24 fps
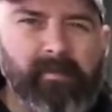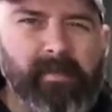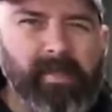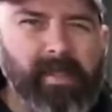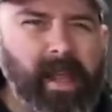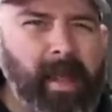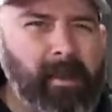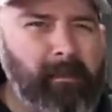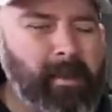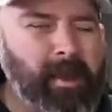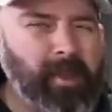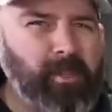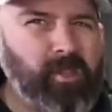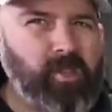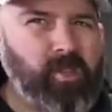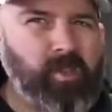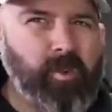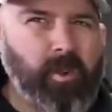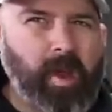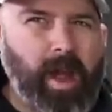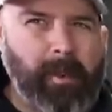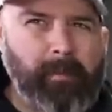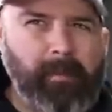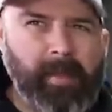not mouse
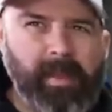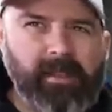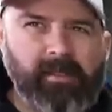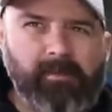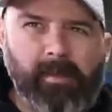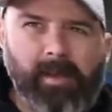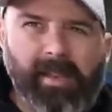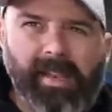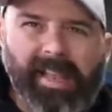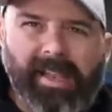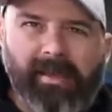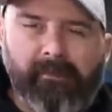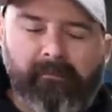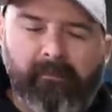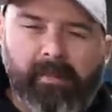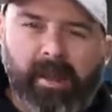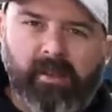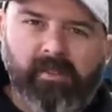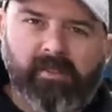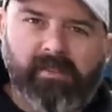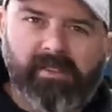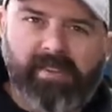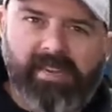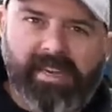droppings, but like
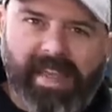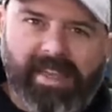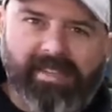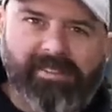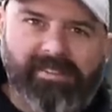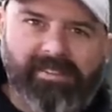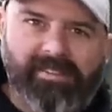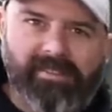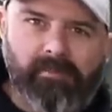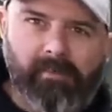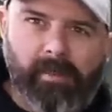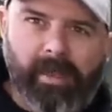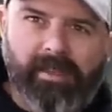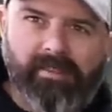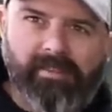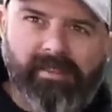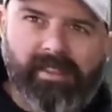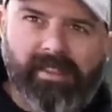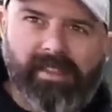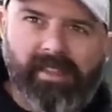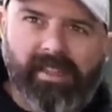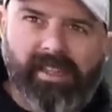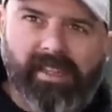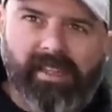mouse nests,
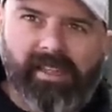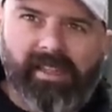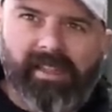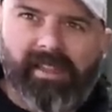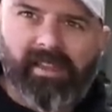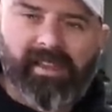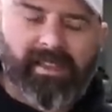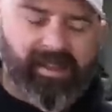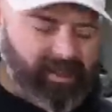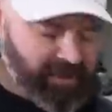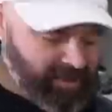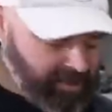basically. Yeah.